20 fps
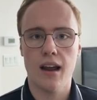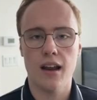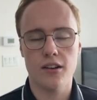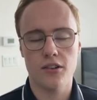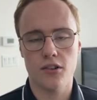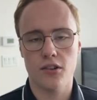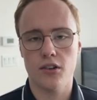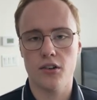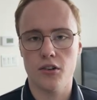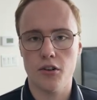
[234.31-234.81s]

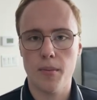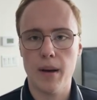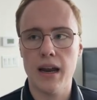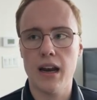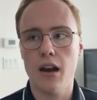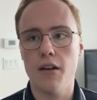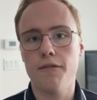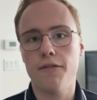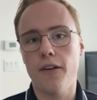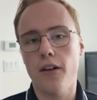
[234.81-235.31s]
enter your domain,
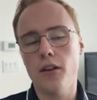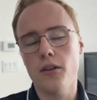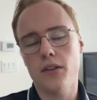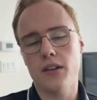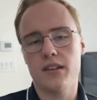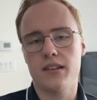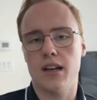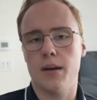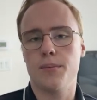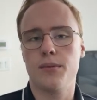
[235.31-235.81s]
and follow the
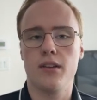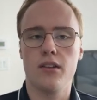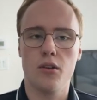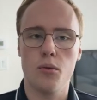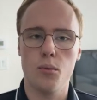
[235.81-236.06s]
steps in the